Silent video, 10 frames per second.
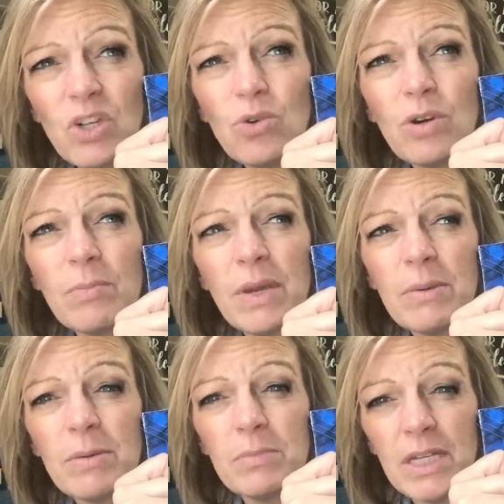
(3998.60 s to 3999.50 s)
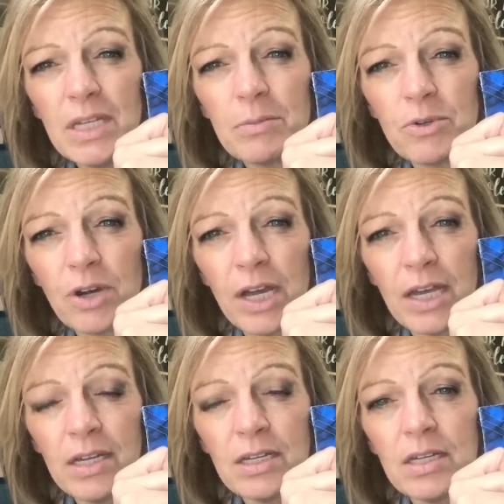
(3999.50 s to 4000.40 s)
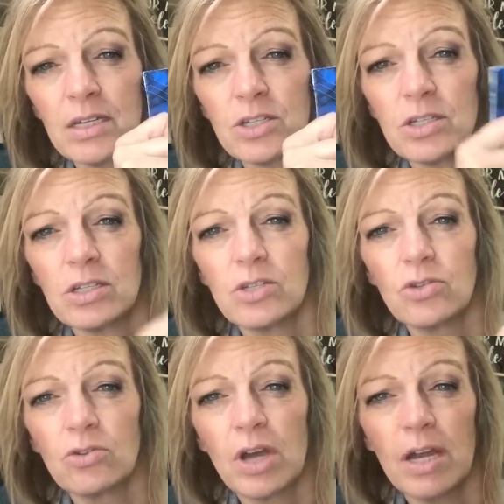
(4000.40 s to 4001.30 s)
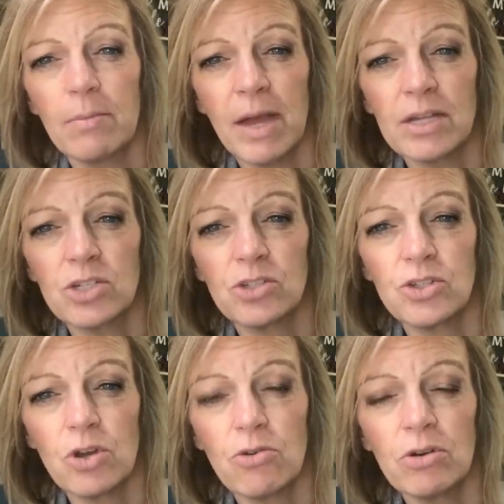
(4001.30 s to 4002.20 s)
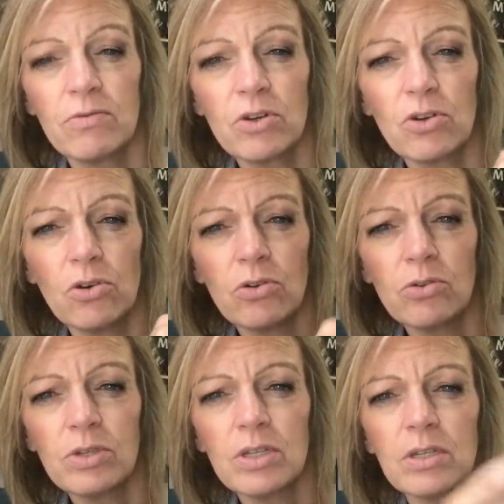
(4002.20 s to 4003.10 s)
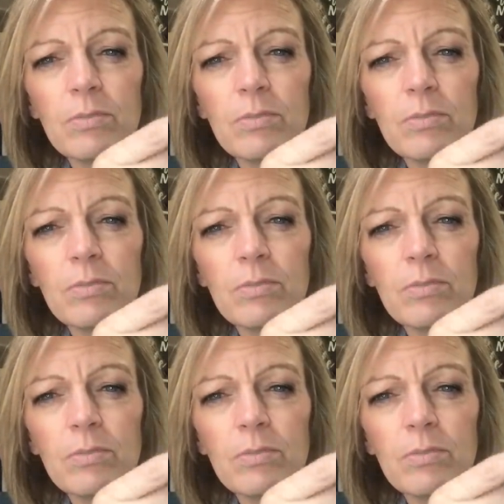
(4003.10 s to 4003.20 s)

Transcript: or maybe a medium gray to kind of match the tone of the gold,